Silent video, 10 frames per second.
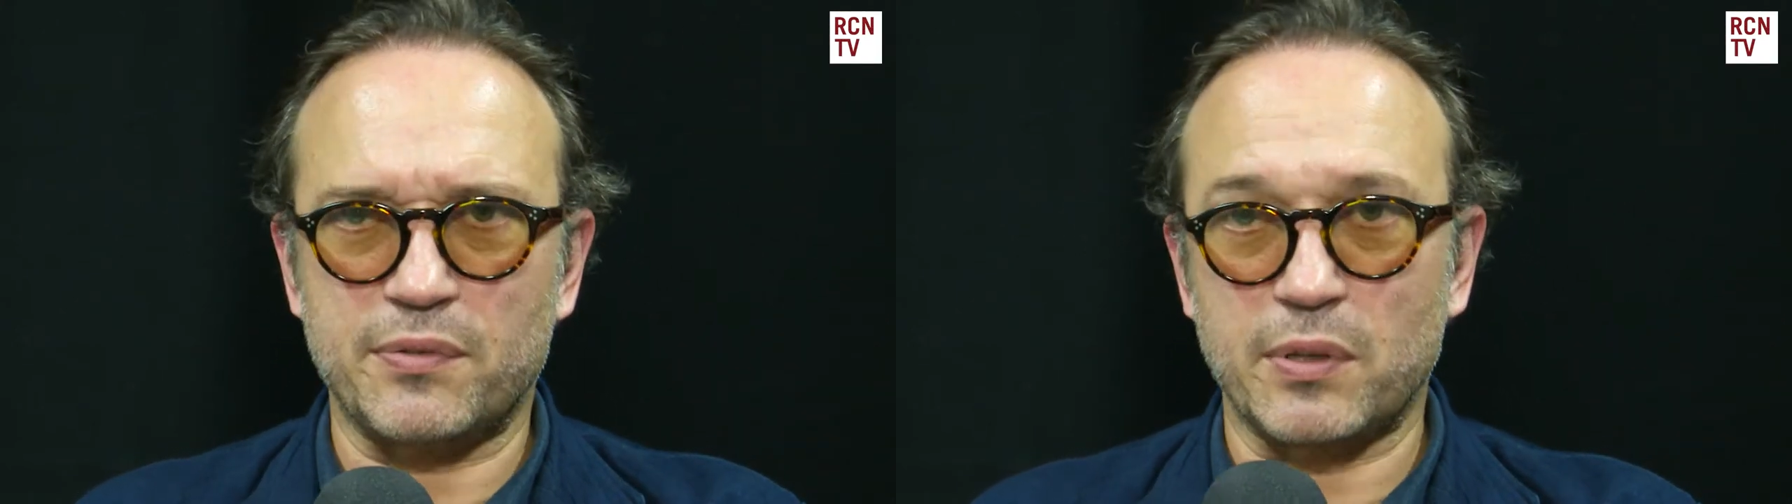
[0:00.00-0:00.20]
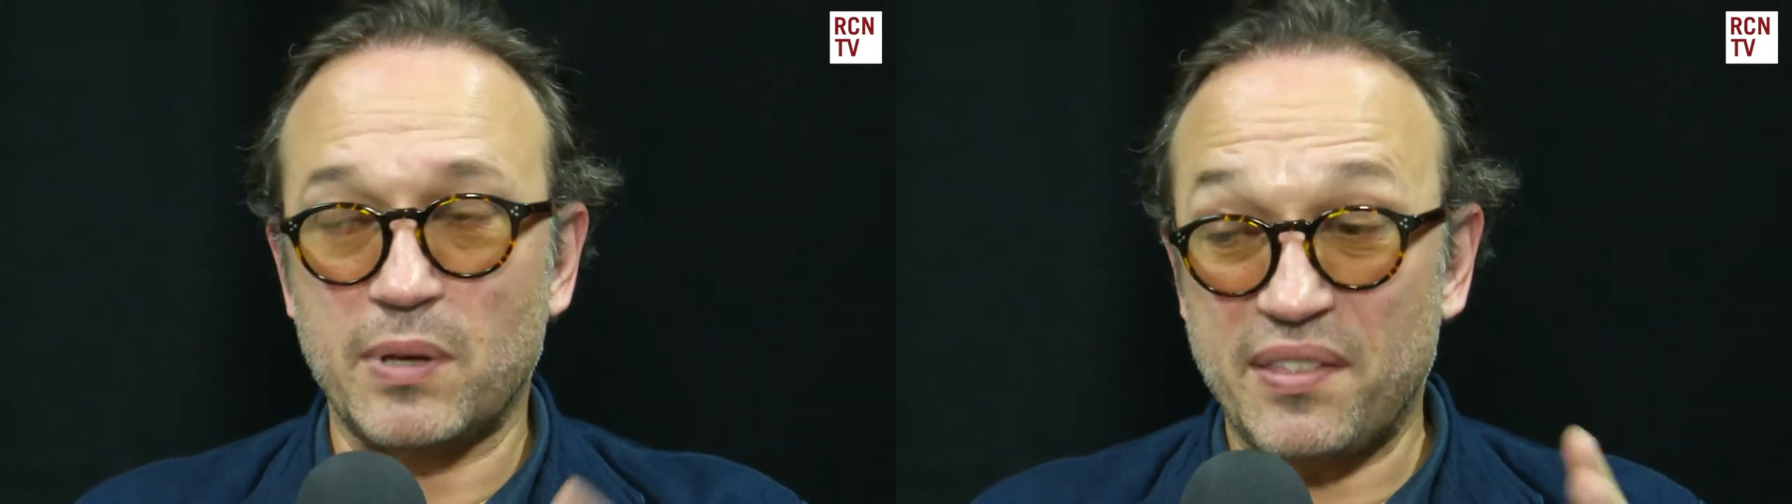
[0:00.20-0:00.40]

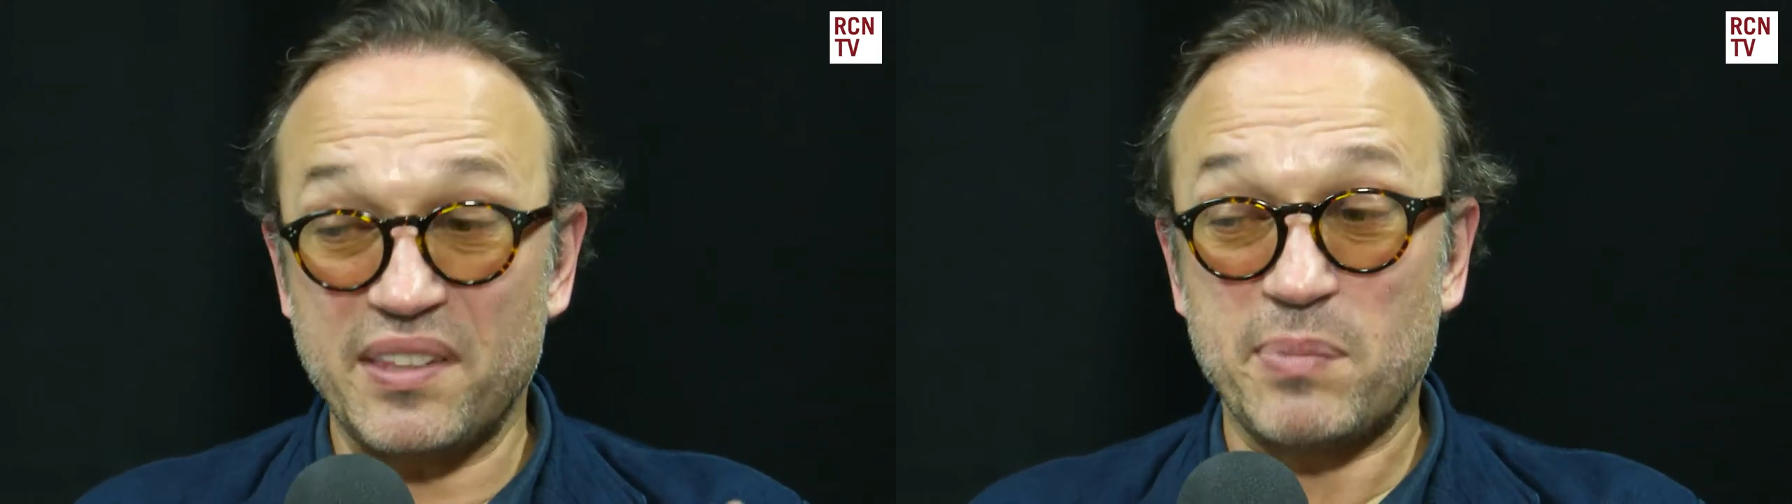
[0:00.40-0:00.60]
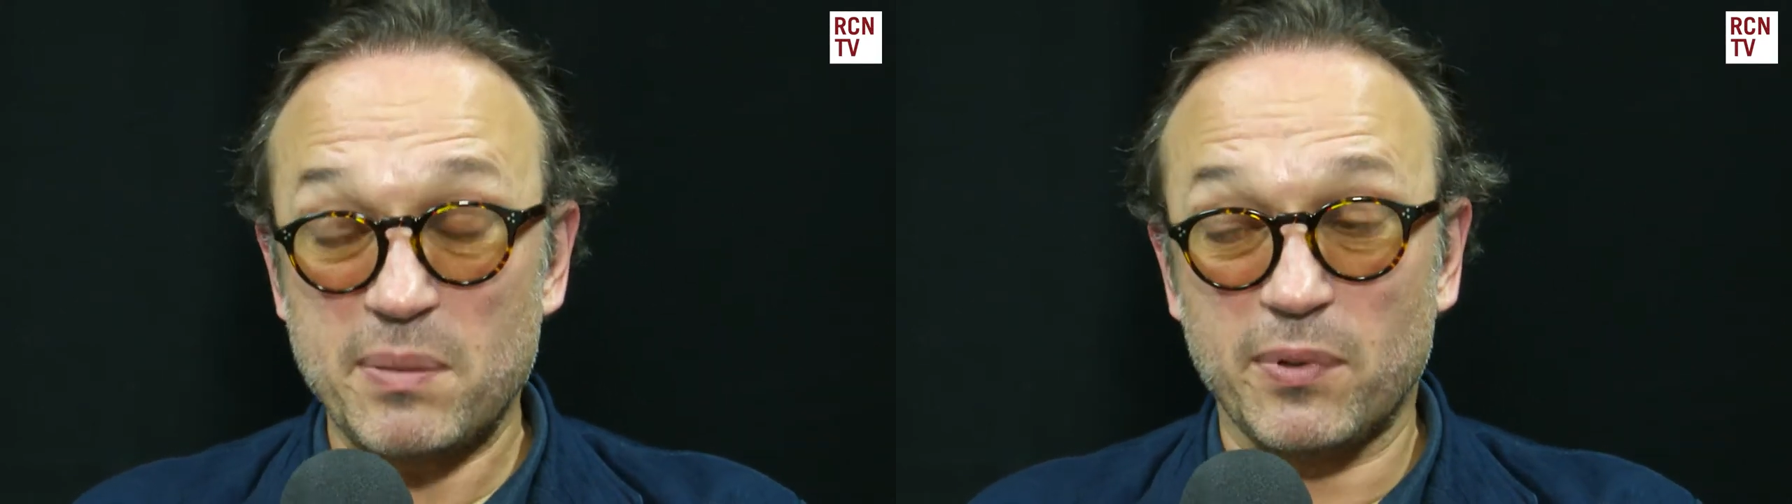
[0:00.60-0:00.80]
So I
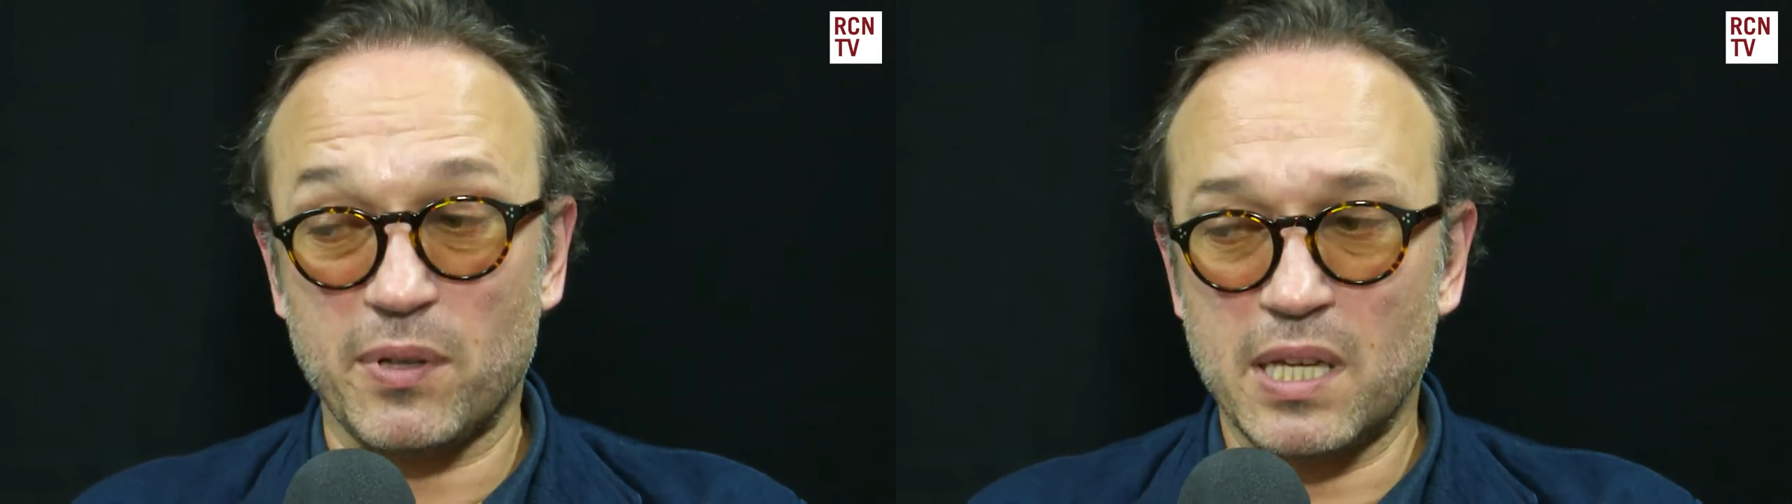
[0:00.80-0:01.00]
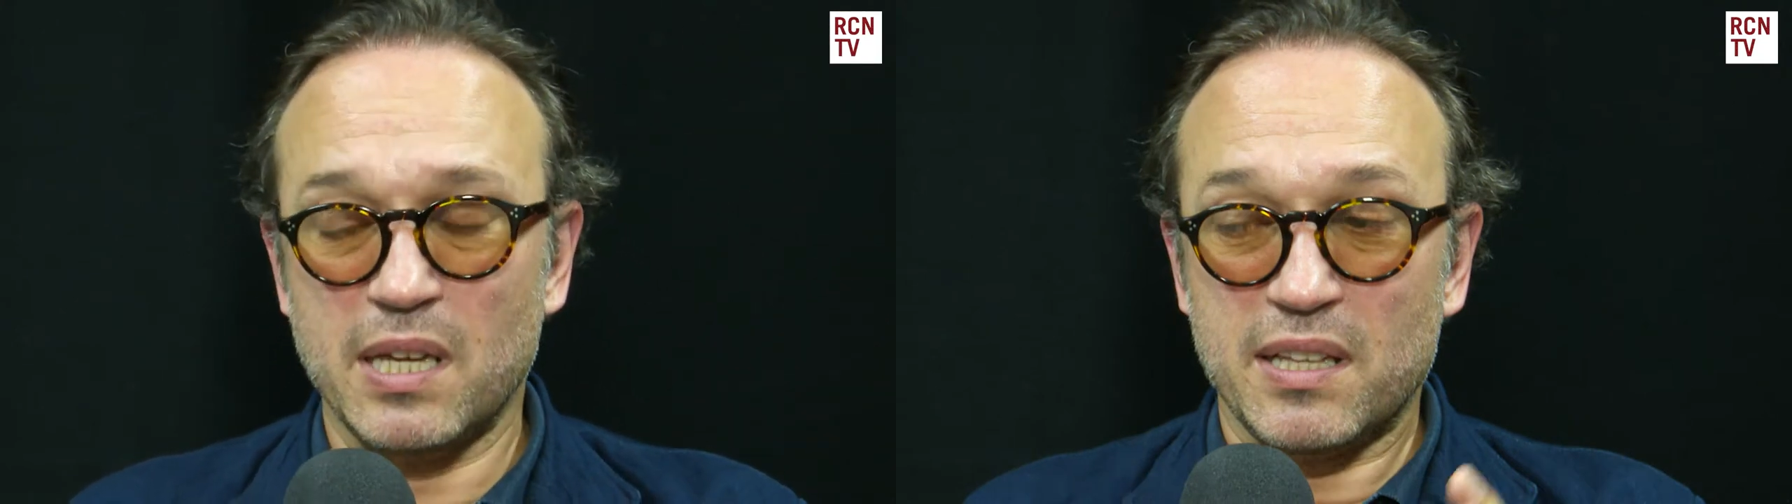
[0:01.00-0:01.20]
think
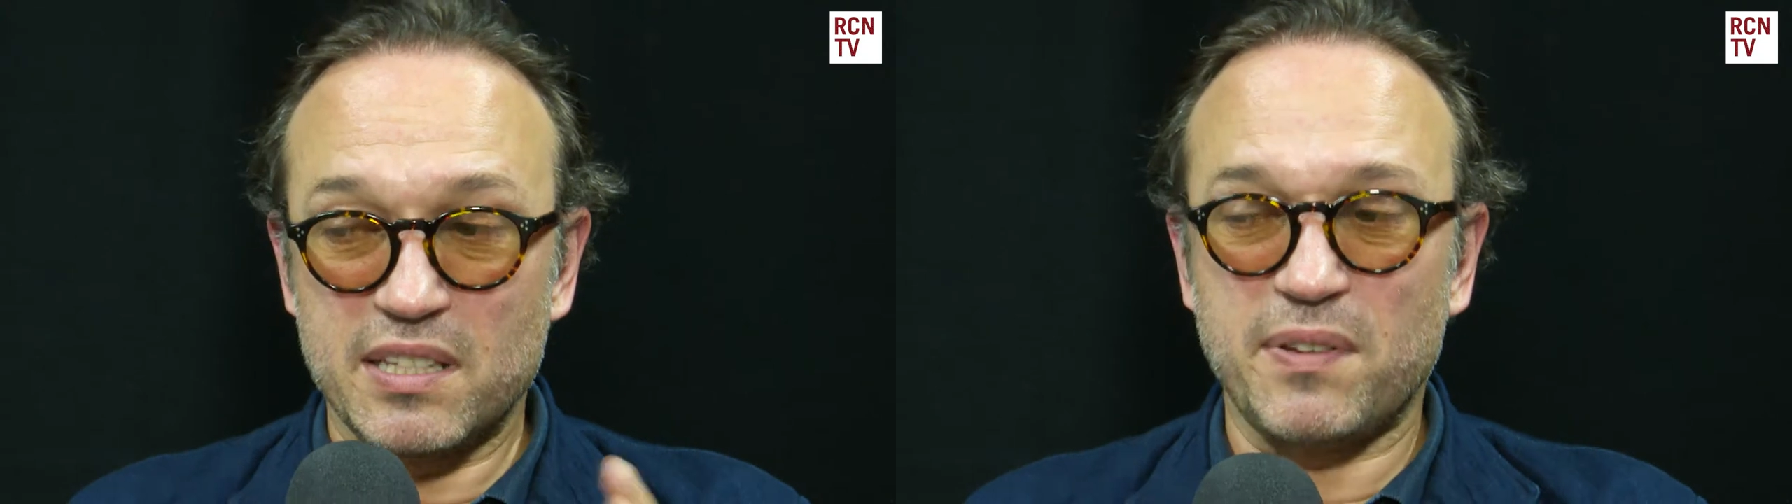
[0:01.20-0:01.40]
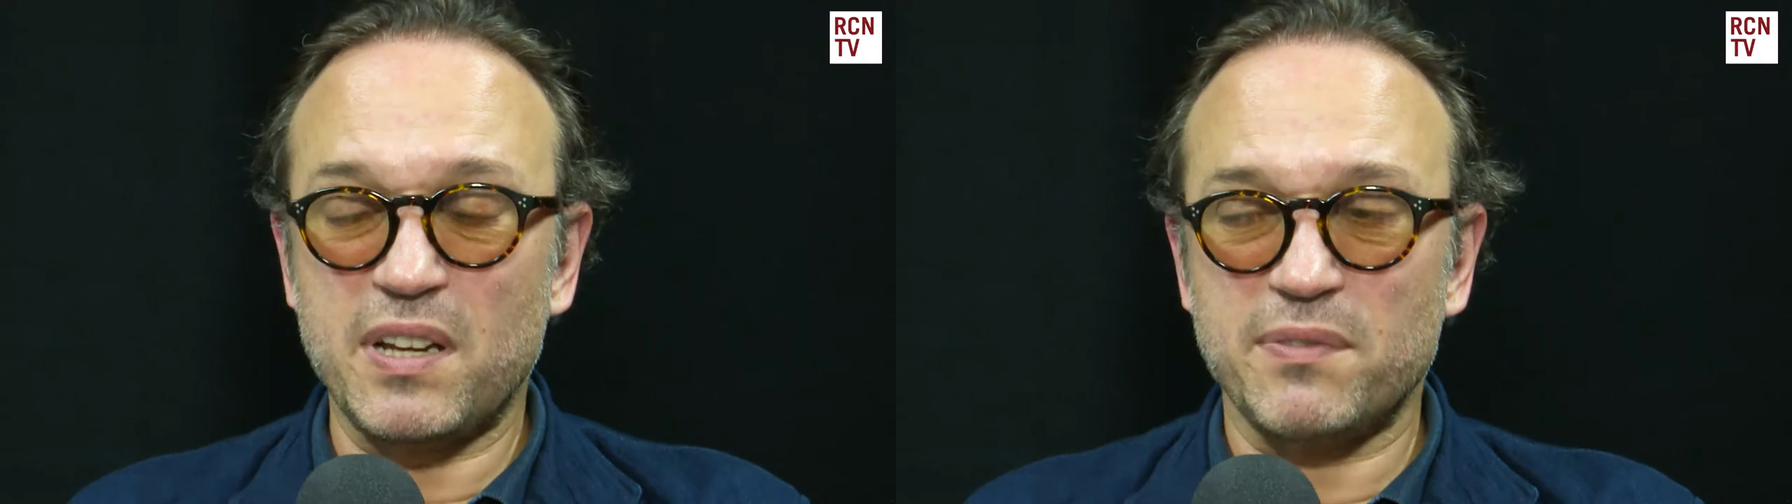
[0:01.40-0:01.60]
people,
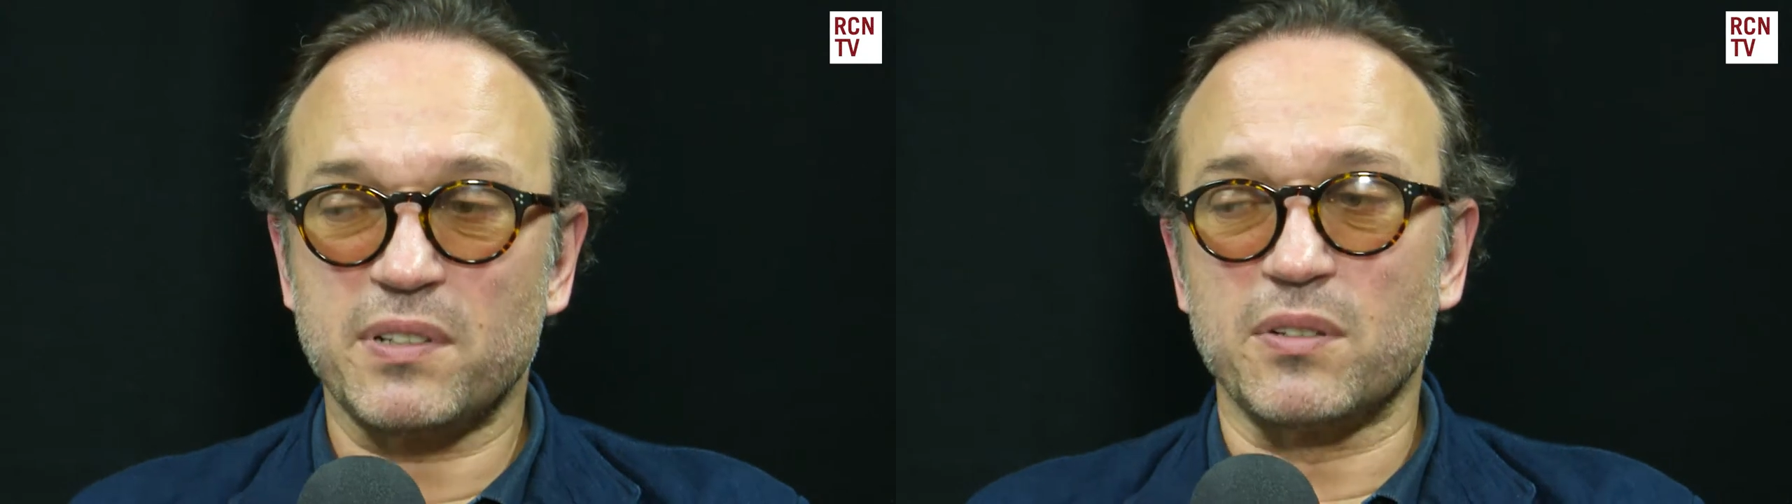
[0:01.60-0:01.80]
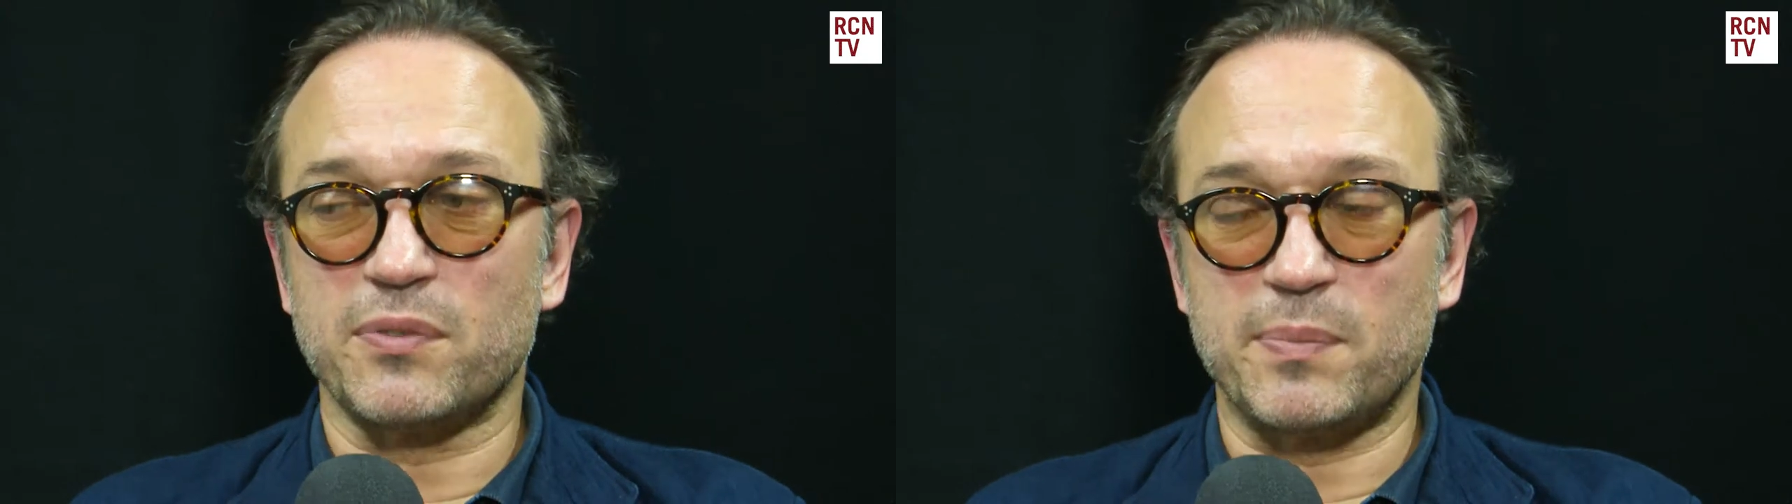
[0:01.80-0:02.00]
it's very
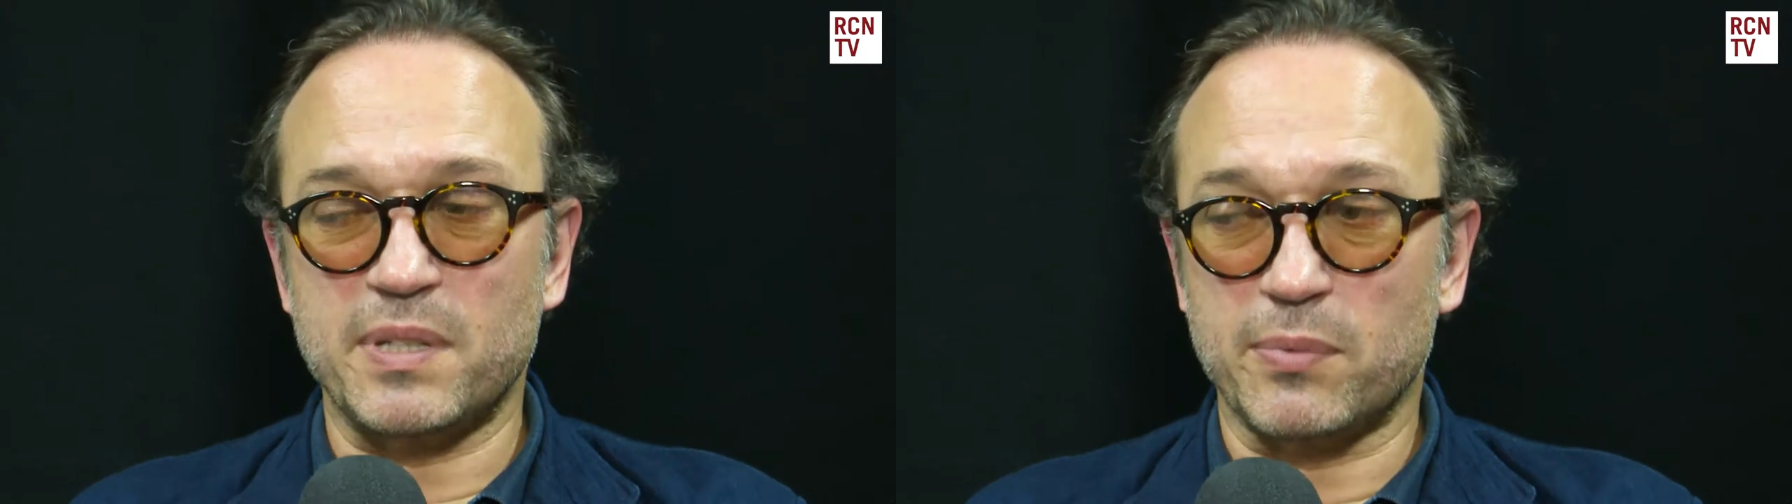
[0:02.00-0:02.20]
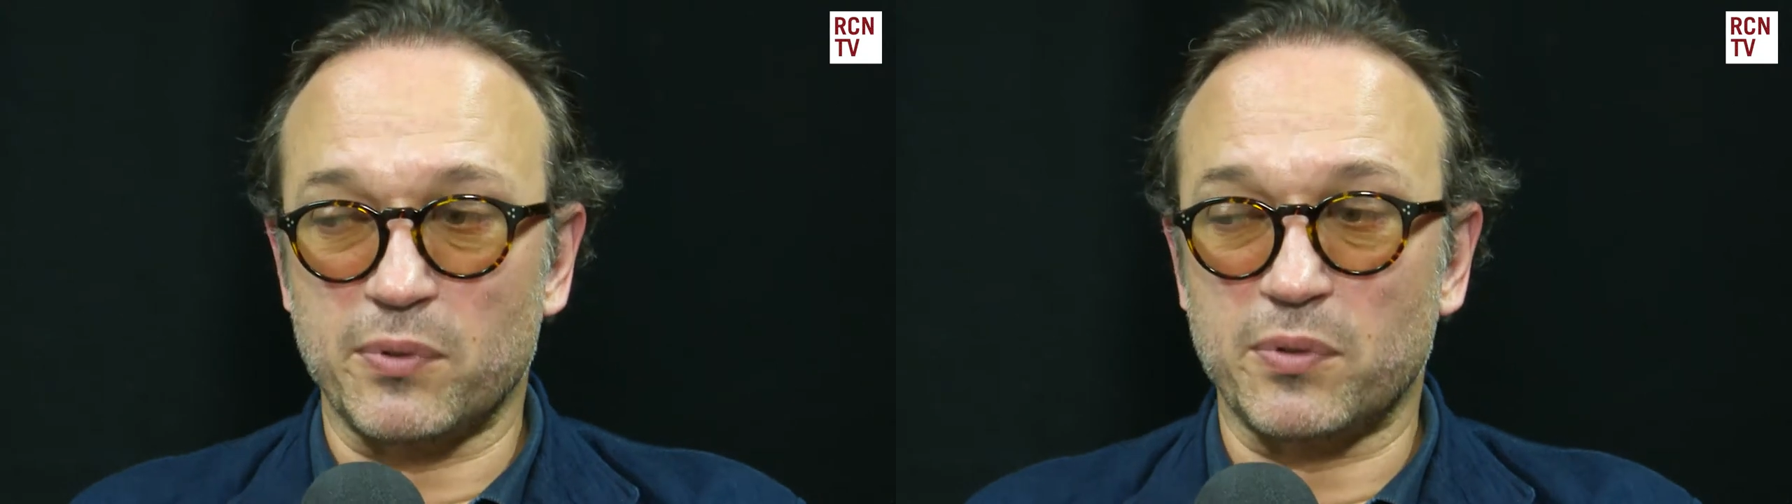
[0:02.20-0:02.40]
difficult for people